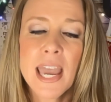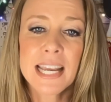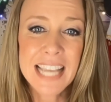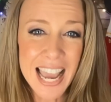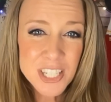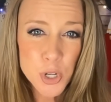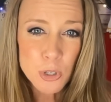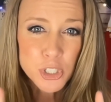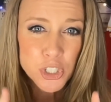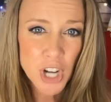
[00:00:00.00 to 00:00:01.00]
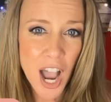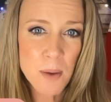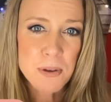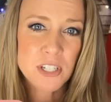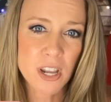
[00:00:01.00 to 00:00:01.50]
Guess whose shop
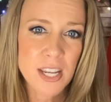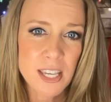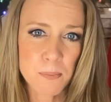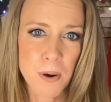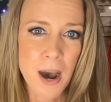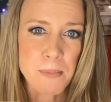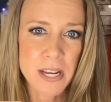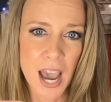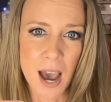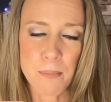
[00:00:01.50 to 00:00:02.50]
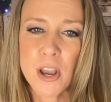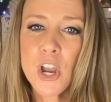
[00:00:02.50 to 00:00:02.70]
is going to keep popping up?